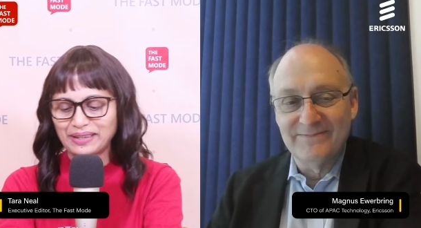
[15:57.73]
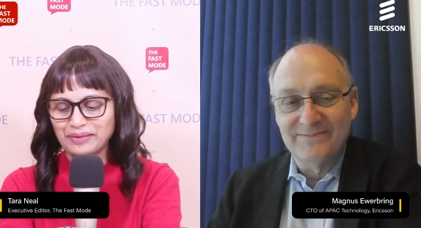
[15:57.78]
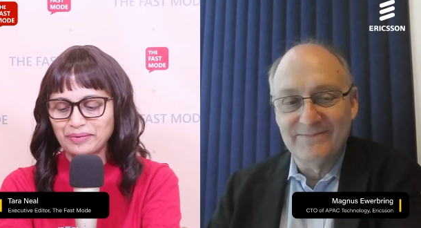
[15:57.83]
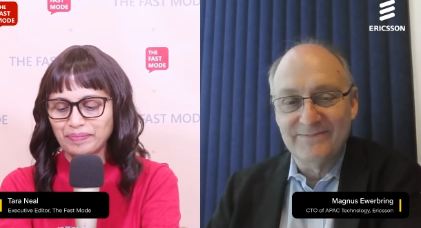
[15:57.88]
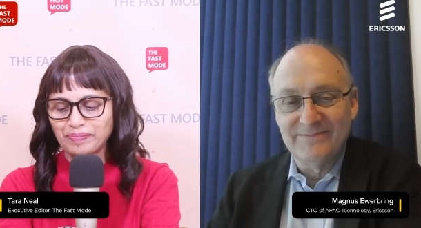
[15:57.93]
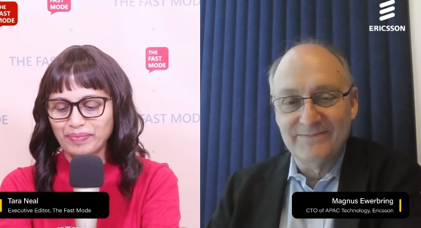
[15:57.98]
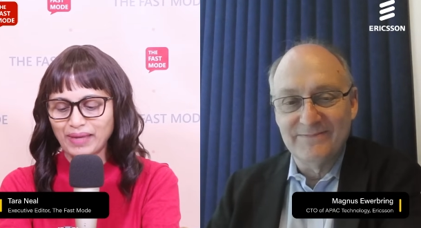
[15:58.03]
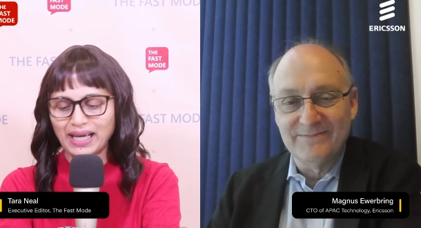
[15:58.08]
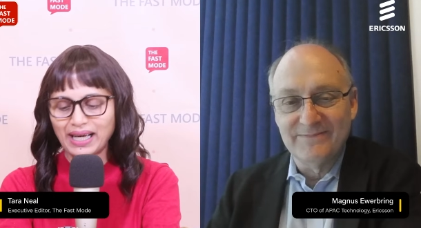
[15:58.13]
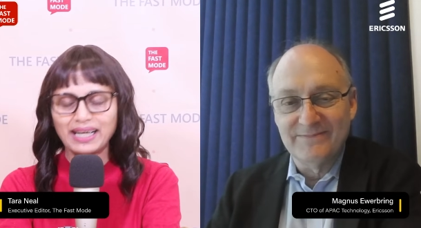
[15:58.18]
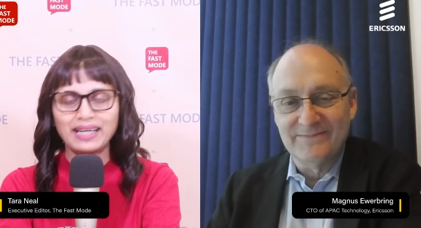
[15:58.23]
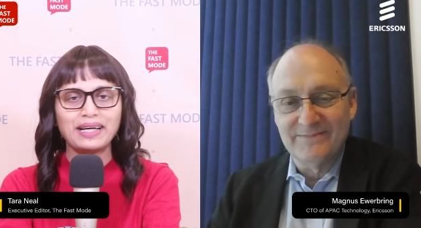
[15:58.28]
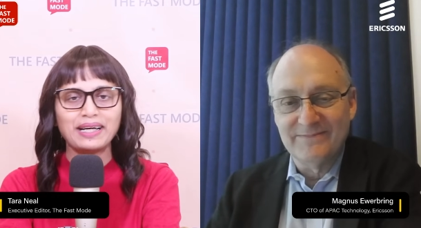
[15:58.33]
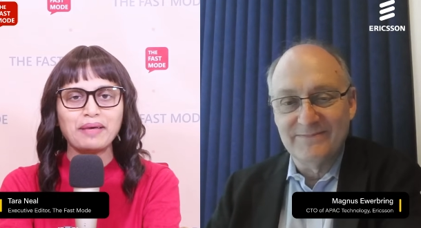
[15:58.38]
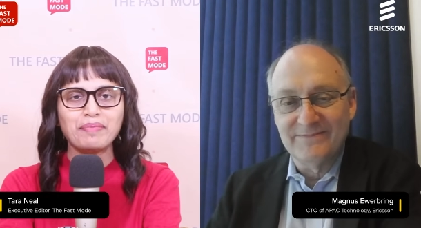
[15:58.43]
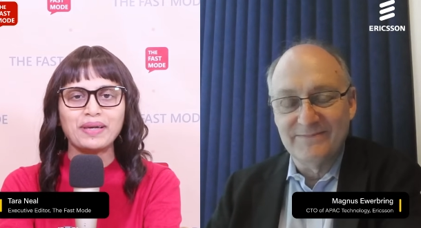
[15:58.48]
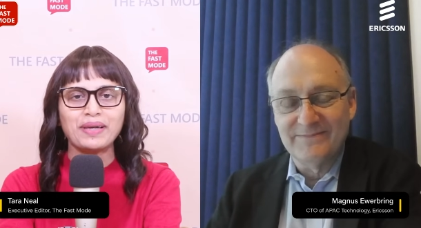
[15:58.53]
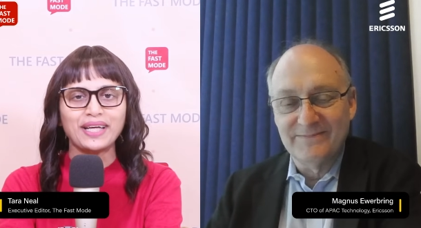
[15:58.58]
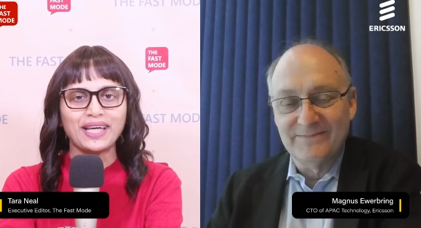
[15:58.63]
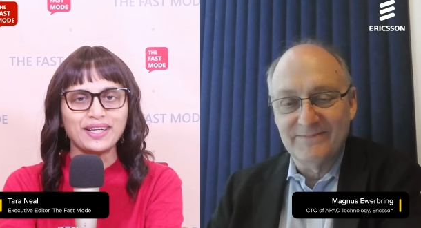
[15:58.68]
Speaker 1: know uh,
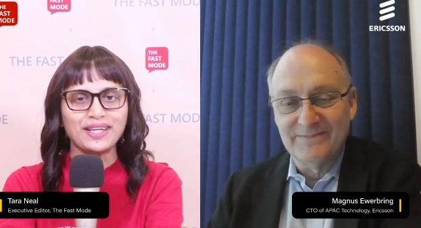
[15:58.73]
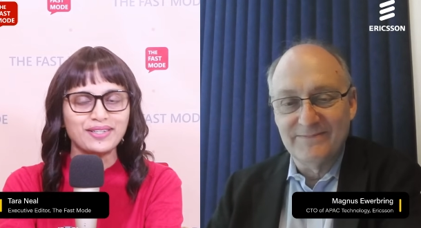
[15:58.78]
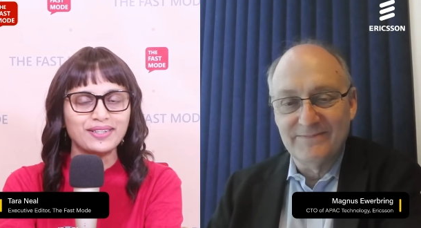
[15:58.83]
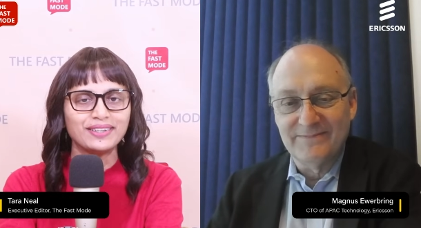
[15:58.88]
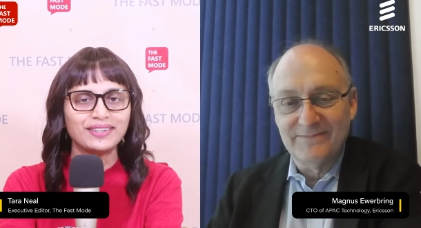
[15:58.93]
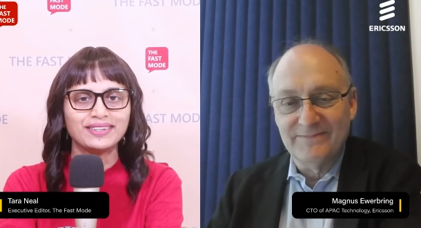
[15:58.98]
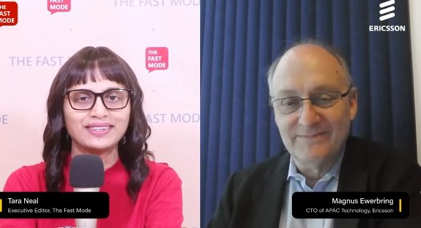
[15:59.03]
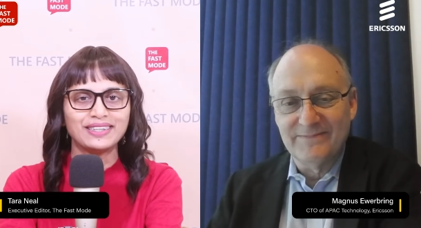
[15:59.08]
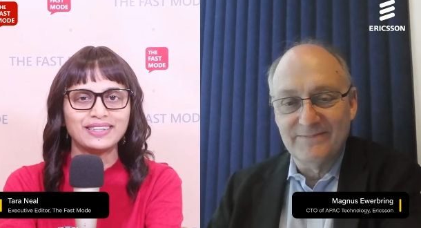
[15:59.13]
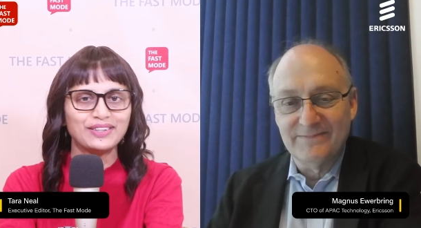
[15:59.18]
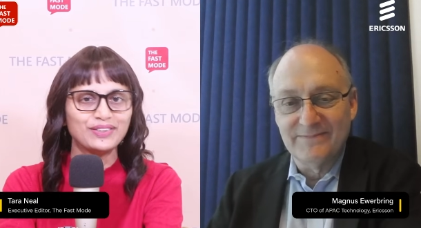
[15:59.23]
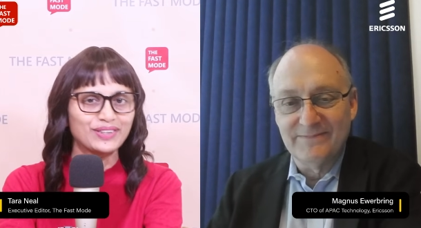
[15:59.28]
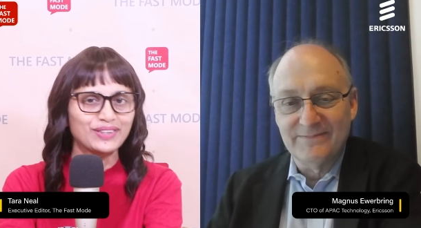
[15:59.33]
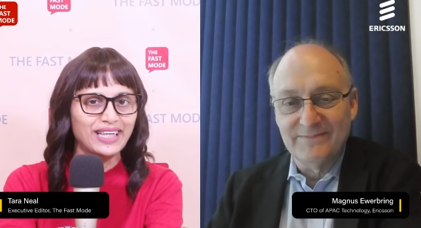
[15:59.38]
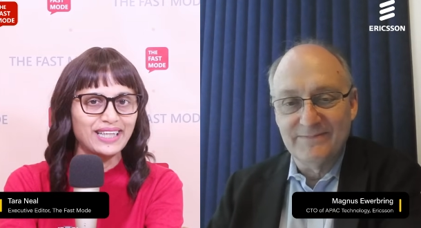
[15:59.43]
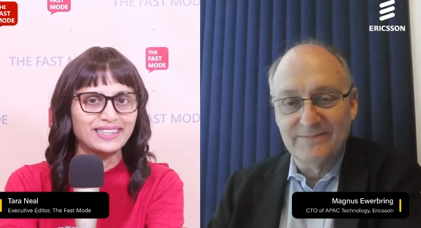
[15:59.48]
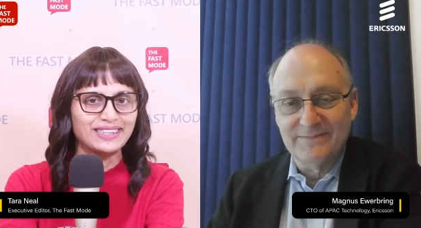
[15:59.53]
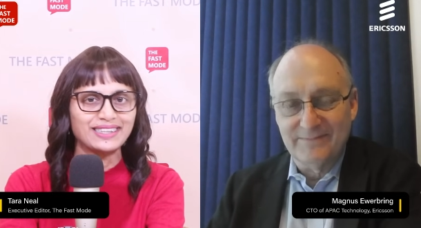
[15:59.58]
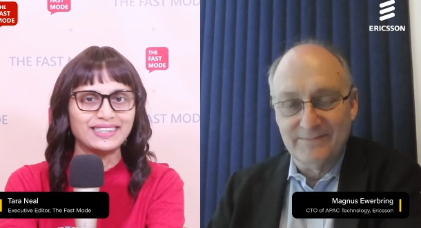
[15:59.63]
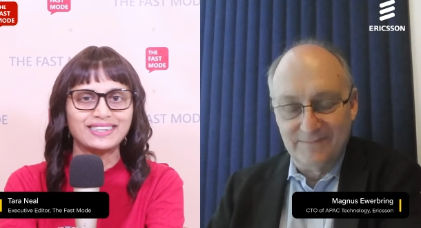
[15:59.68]
applications and use
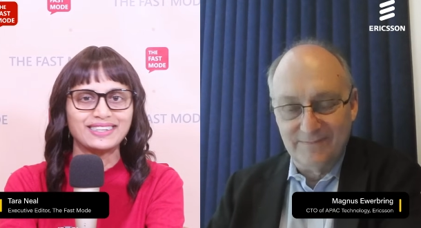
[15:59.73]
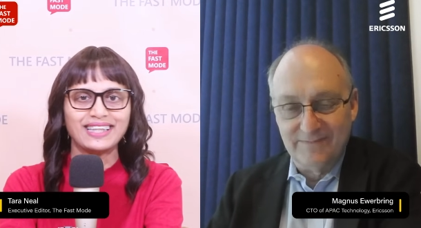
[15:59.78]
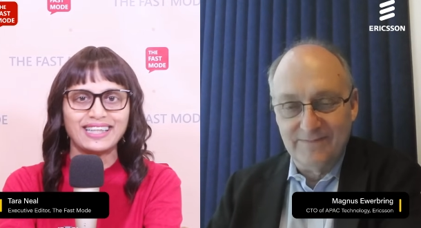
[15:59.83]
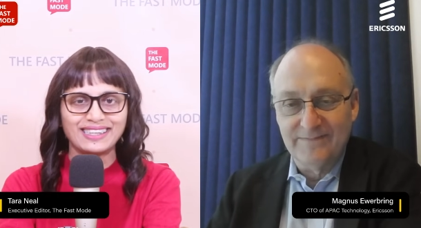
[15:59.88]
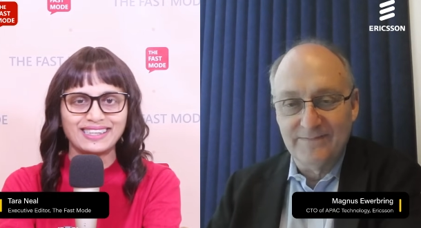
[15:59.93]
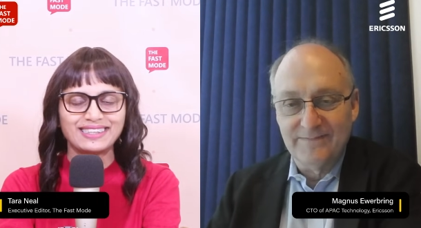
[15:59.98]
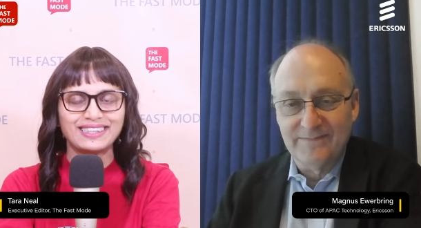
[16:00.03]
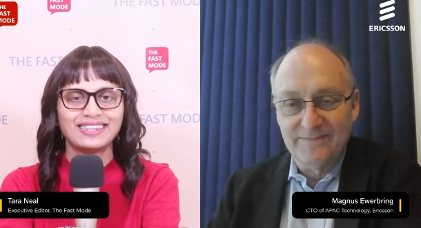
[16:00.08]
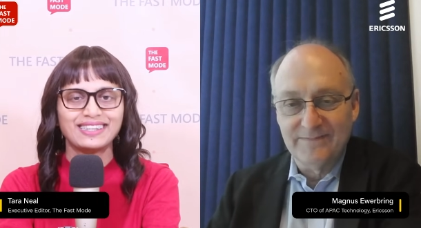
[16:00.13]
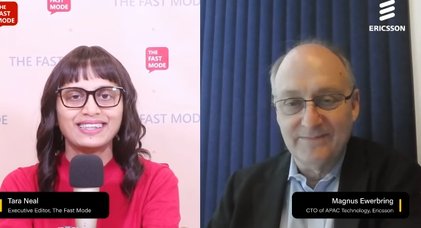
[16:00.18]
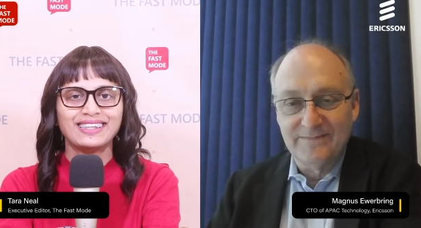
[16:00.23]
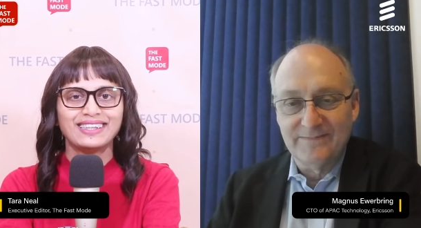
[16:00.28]
cases that,